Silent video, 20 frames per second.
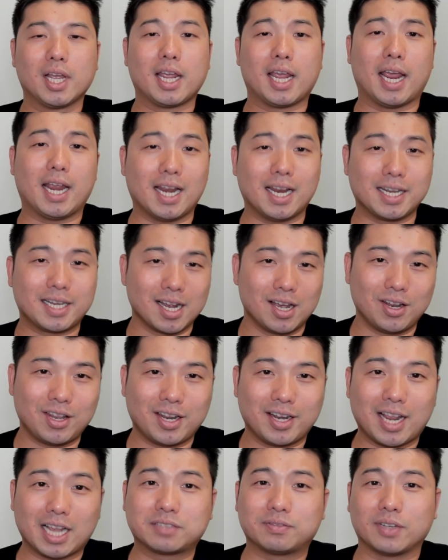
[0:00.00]
And until the
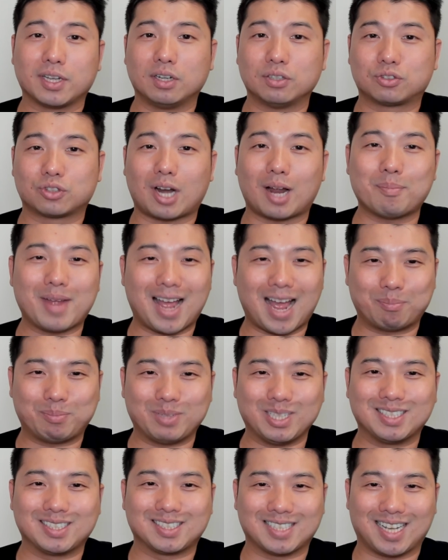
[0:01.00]
next video drop,
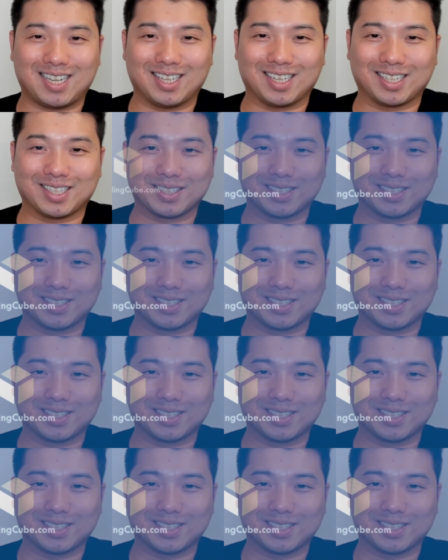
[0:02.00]
happy selling.